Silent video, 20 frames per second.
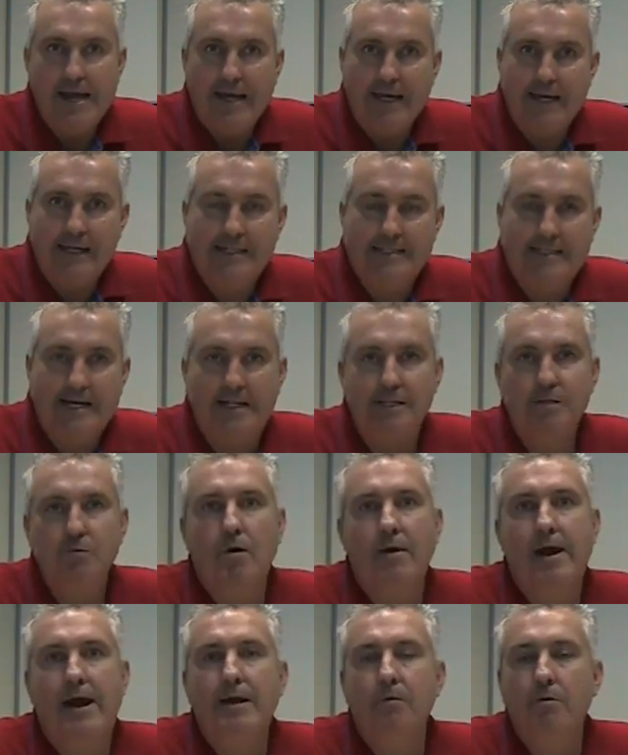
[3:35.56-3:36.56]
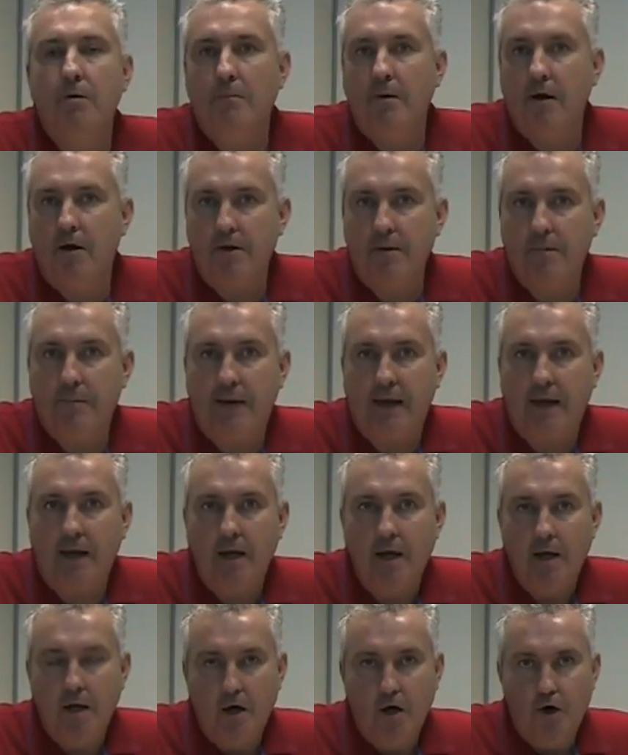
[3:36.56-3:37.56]
it's 10-1 anyone bar the
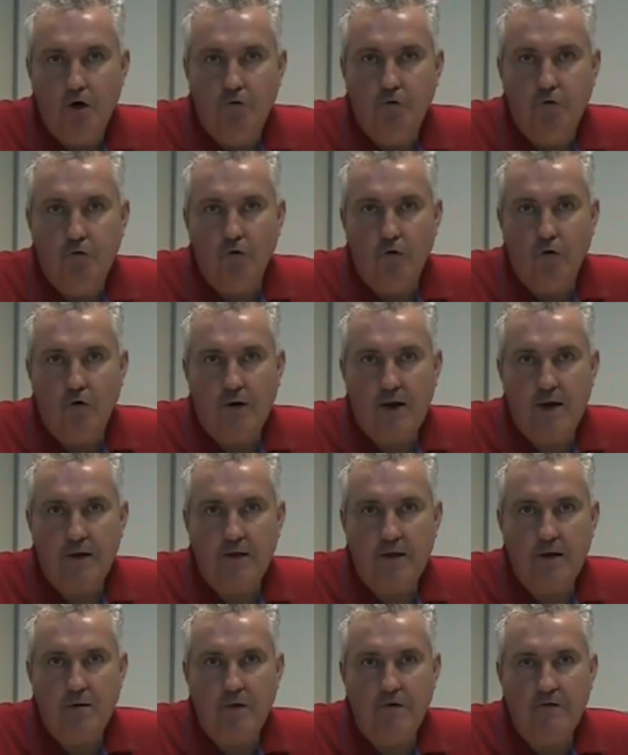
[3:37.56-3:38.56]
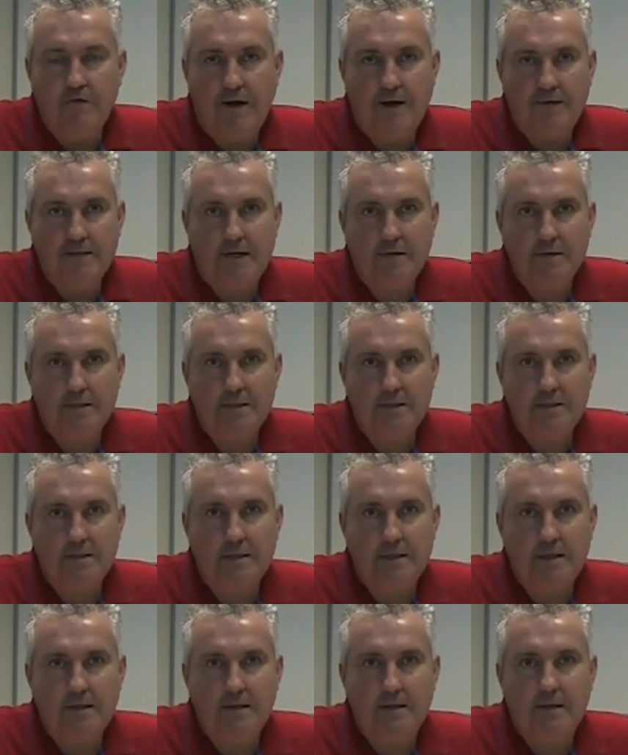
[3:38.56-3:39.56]
big four. And I think we found out
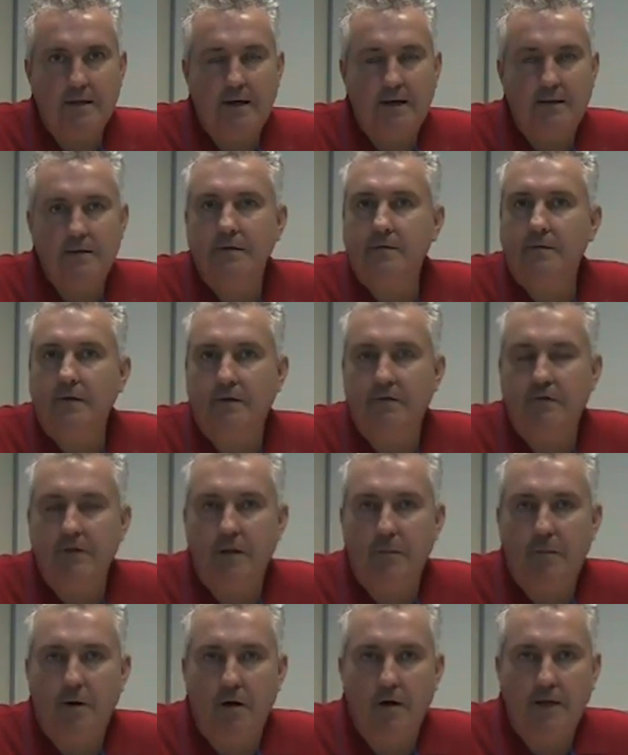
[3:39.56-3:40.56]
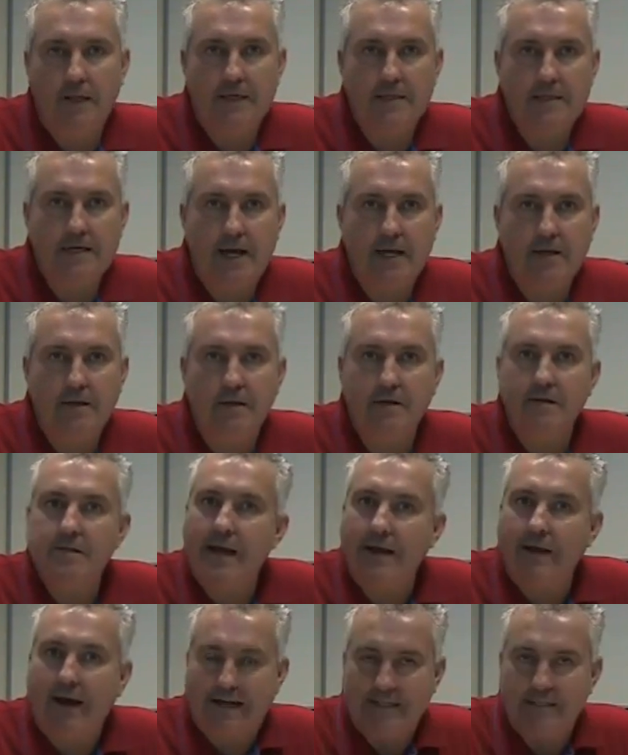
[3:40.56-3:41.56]
at Villa Park last night that
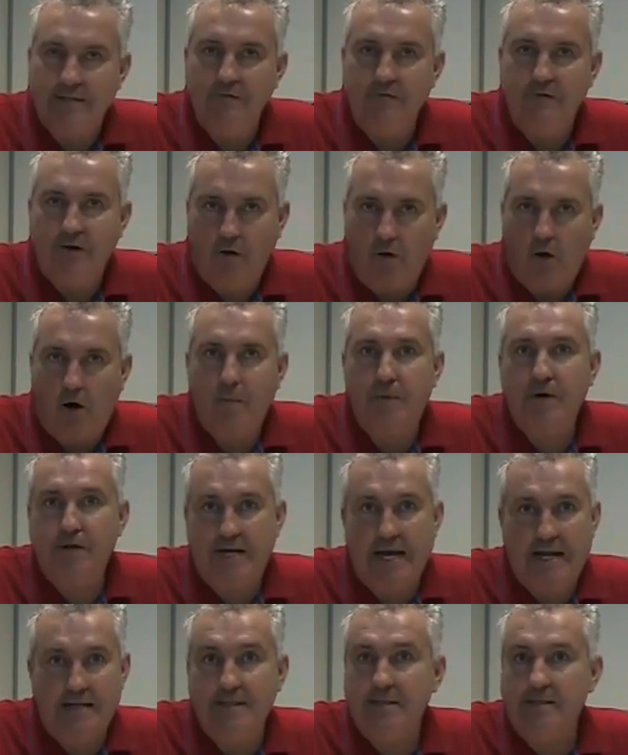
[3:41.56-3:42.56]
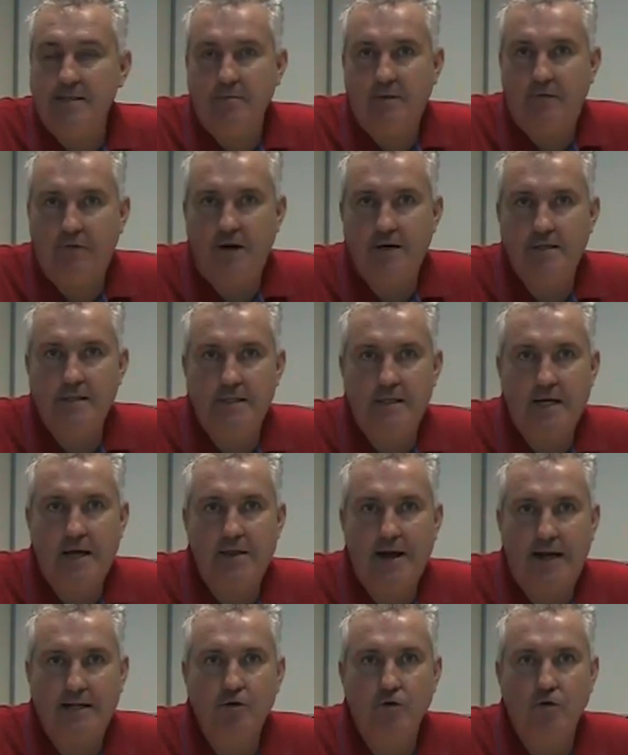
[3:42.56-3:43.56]
Aston Villa are pretenders. I'm afraid to say
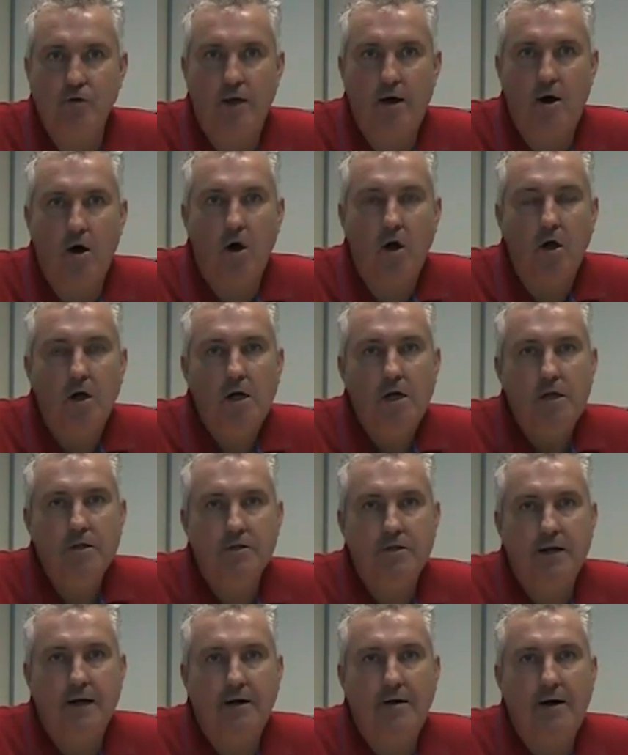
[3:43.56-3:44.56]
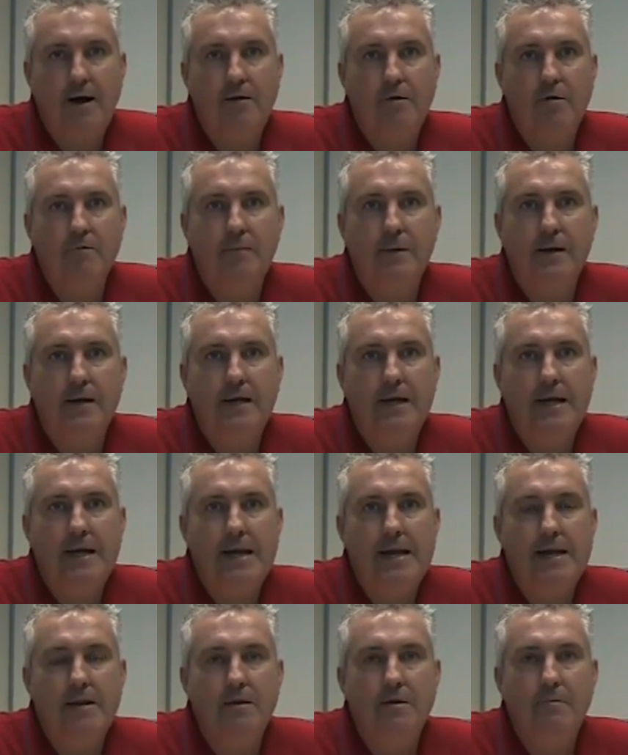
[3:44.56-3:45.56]
that's all they are to that crown of being
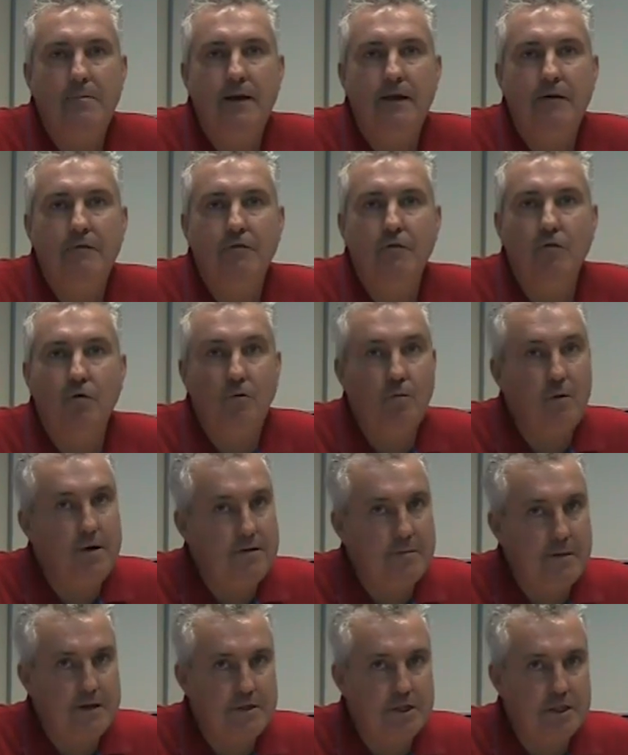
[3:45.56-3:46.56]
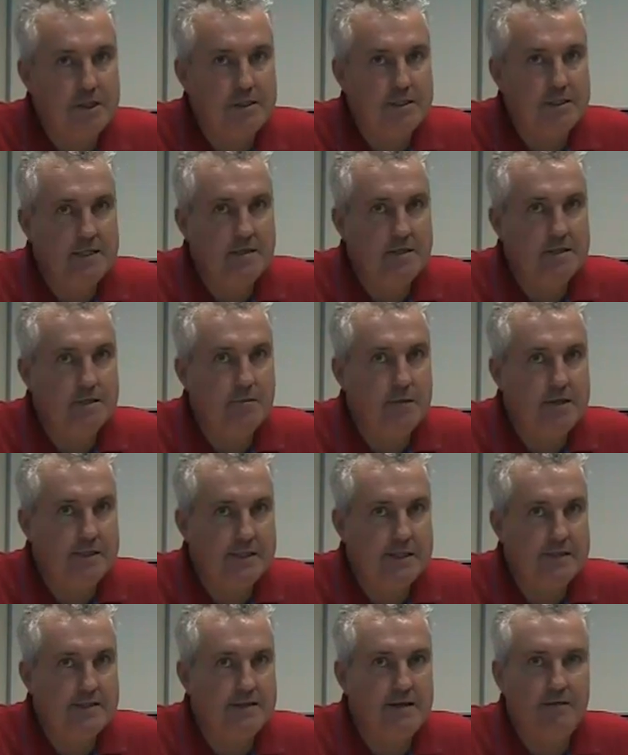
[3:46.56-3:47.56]
in the big four. Whether Manchester City and Spurs,
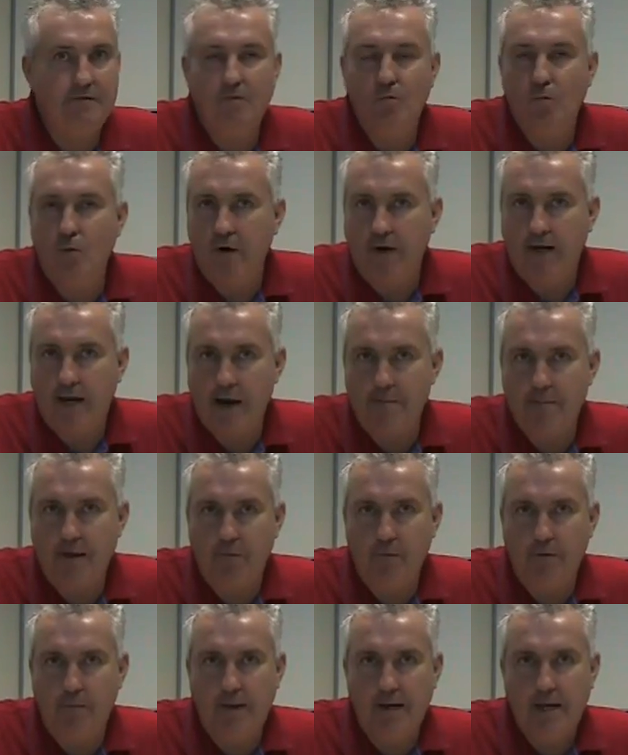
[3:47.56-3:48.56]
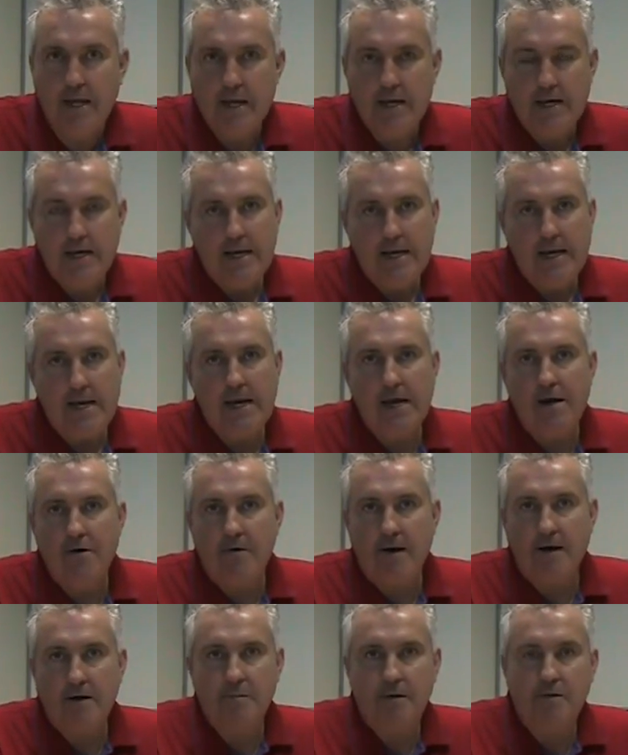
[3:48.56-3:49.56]
that's different. What a game that will be in
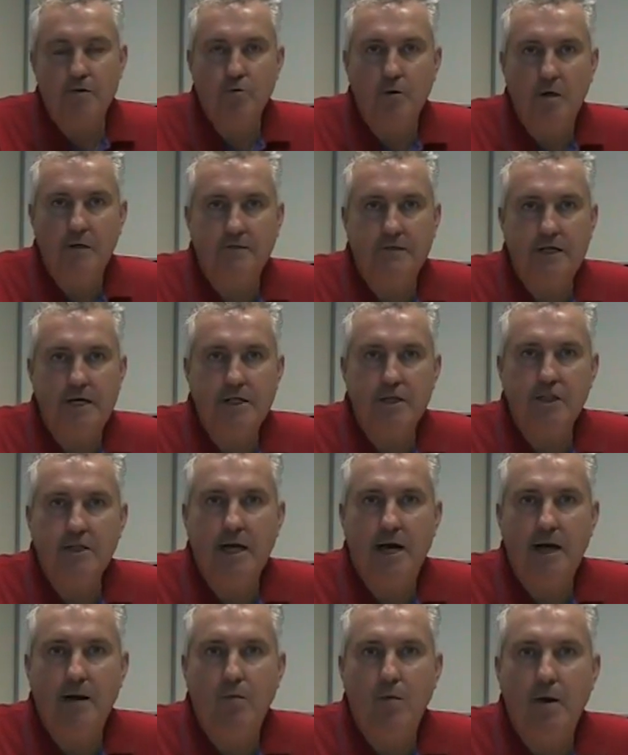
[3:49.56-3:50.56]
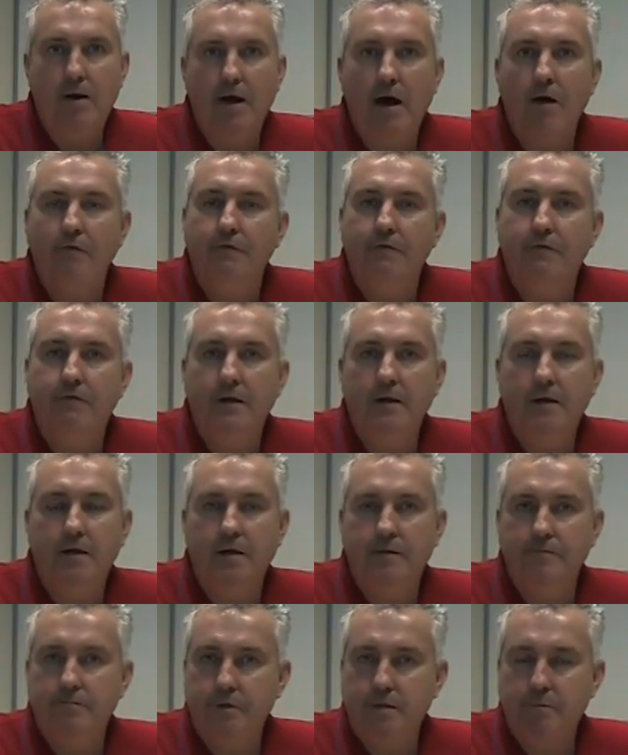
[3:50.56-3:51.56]
around about 12 days' time
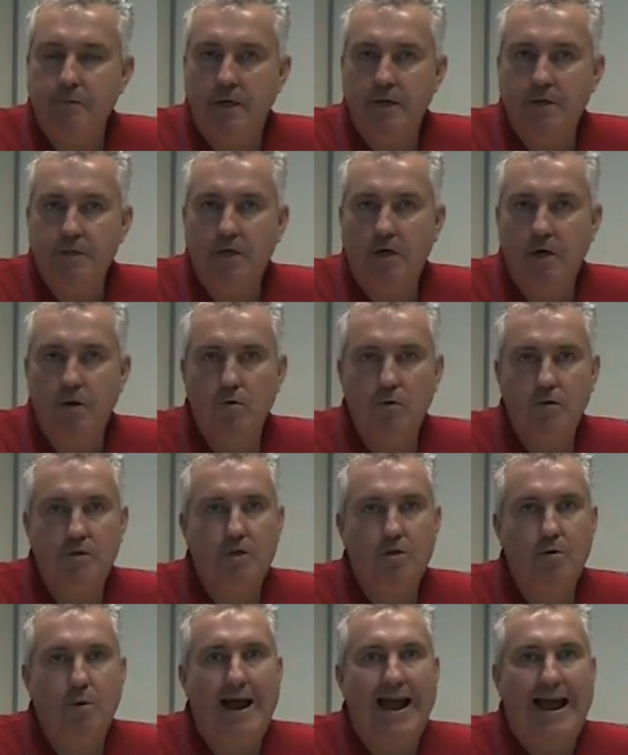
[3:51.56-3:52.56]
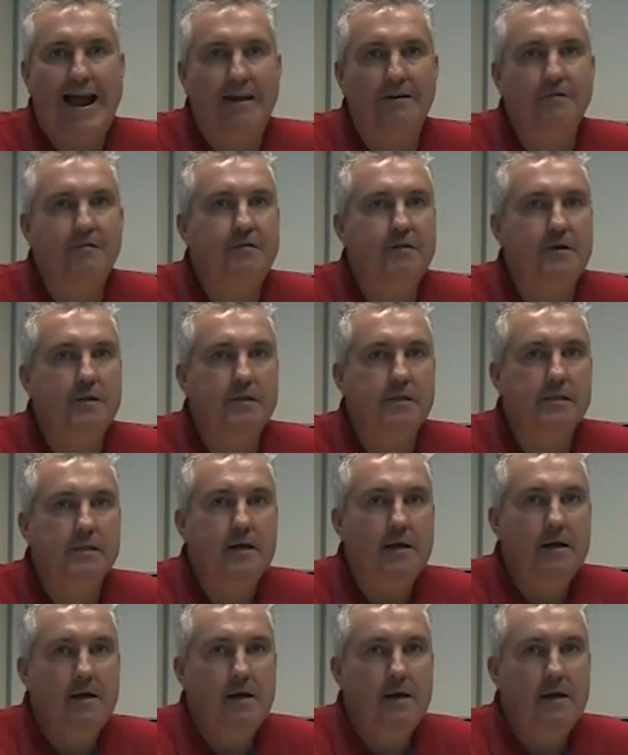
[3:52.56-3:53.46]
when Spurs go to Anfield.